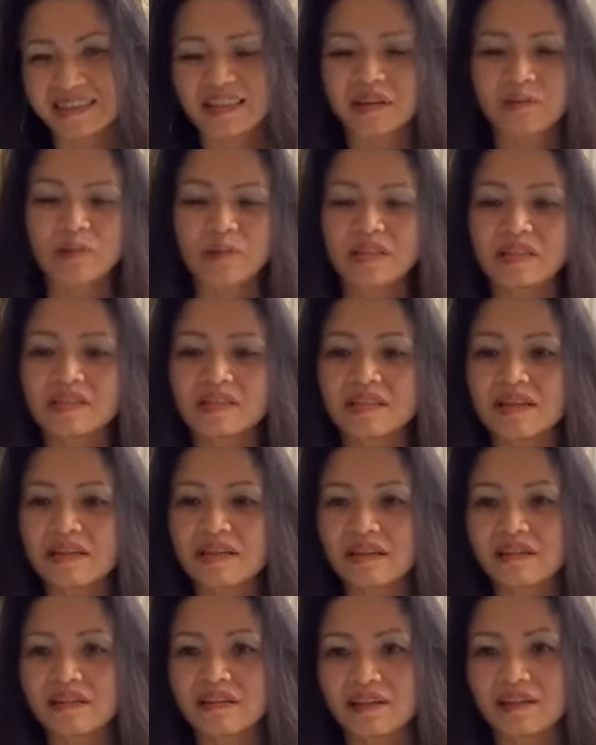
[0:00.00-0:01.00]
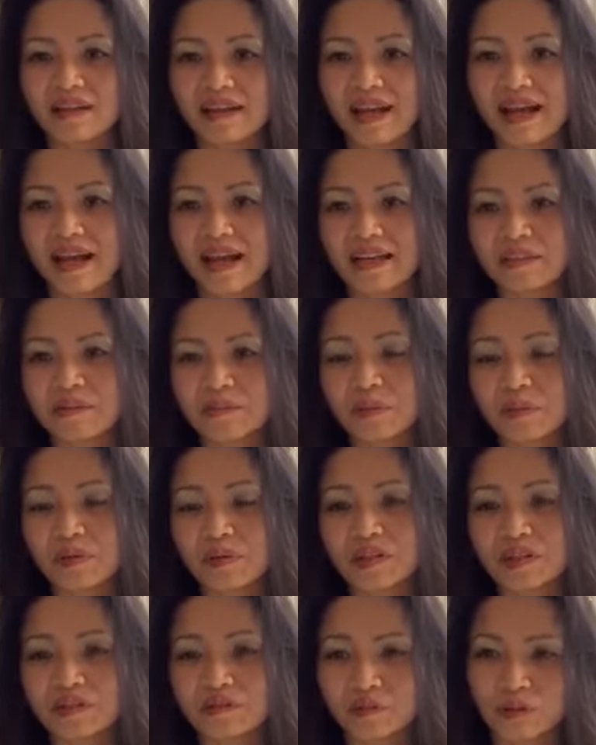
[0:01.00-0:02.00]
And then when you take a look at
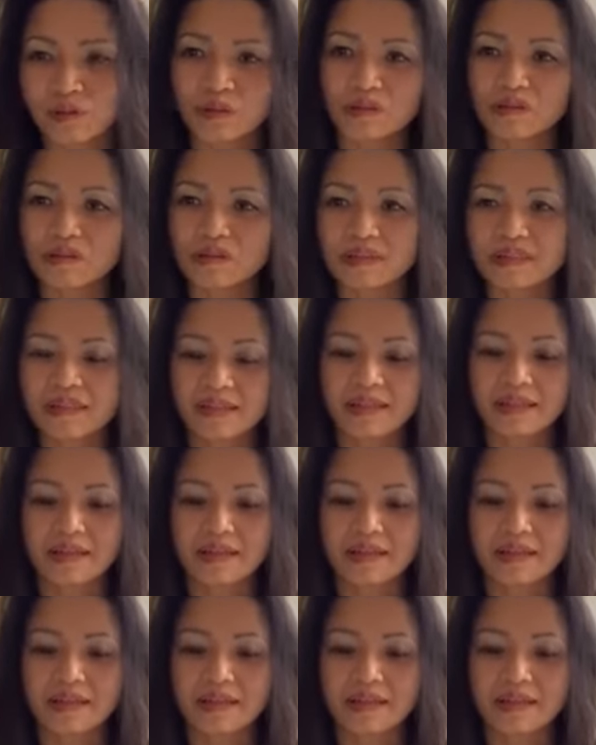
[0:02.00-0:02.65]
board roles,